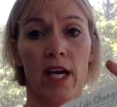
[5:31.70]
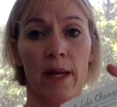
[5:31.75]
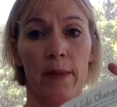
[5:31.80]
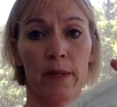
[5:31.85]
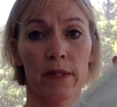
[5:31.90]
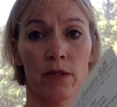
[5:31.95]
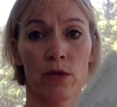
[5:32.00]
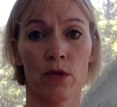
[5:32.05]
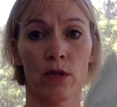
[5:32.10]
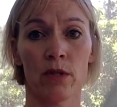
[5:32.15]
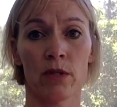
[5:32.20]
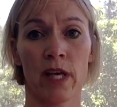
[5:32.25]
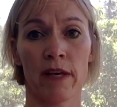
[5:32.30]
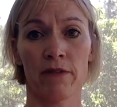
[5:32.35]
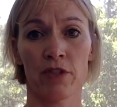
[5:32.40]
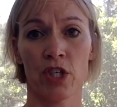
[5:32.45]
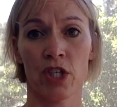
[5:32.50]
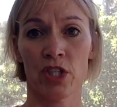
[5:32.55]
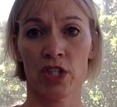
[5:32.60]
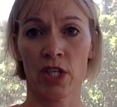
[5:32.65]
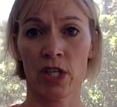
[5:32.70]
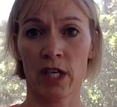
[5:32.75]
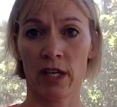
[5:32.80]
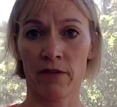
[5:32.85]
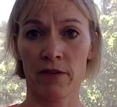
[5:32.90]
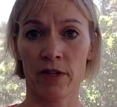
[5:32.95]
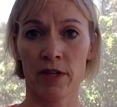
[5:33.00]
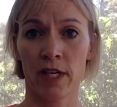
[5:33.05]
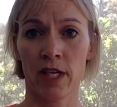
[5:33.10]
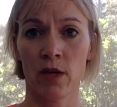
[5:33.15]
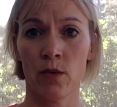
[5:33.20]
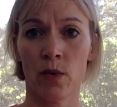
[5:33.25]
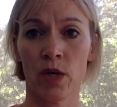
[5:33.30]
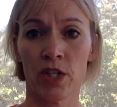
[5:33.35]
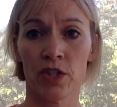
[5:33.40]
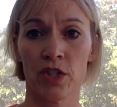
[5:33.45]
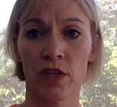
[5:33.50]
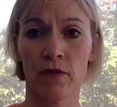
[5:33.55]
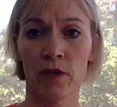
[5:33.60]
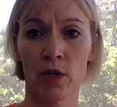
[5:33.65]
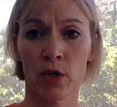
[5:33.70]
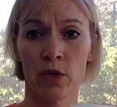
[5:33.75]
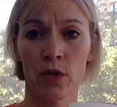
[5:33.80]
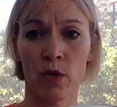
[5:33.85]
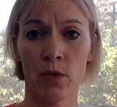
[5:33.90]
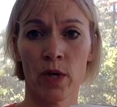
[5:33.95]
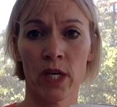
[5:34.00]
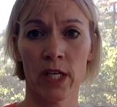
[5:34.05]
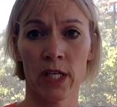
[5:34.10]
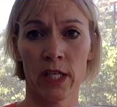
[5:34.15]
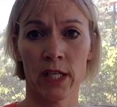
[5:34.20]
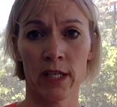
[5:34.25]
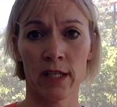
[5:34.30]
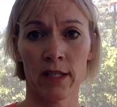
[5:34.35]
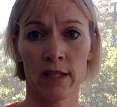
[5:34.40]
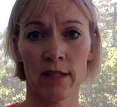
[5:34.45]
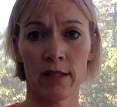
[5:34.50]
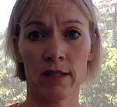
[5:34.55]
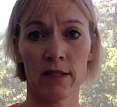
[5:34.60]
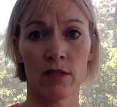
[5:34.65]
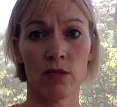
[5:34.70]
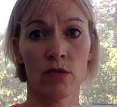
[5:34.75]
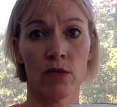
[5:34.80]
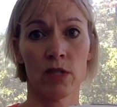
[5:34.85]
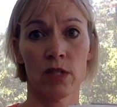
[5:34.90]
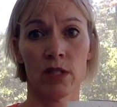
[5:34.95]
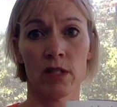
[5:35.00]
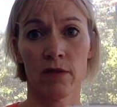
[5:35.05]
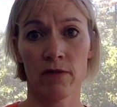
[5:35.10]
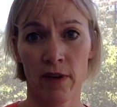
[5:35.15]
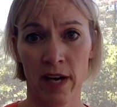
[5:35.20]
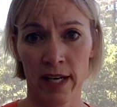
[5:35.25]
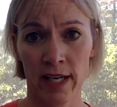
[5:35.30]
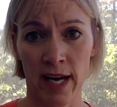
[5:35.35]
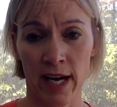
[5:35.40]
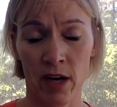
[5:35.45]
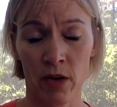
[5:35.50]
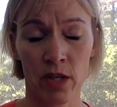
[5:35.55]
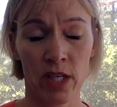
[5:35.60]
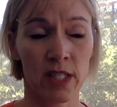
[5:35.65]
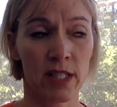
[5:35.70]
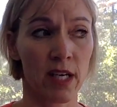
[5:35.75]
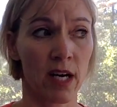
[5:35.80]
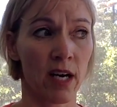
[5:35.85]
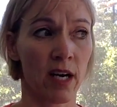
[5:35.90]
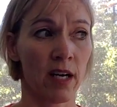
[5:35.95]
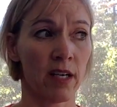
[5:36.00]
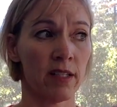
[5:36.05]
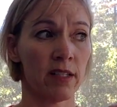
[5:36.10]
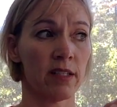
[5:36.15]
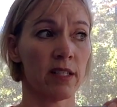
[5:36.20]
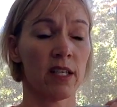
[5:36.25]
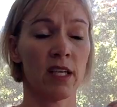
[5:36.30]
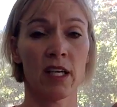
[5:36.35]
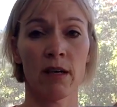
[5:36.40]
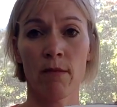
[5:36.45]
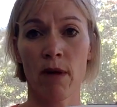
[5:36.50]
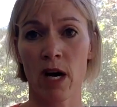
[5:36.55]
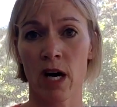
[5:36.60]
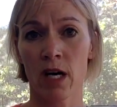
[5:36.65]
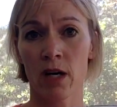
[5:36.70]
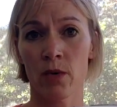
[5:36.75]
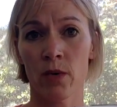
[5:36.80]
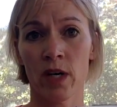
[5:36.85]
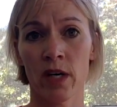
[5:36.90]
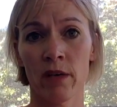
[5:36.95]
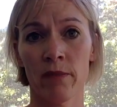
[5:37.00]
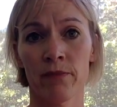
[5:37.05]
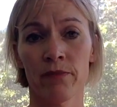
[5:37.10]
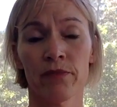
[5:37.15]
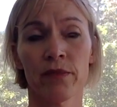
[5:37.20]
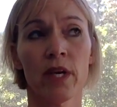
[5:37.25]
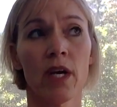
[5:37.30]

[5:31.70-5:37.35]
and this little life-changing gift thing, which if you don't know what it is, you need to find out. It's on Team Aqua.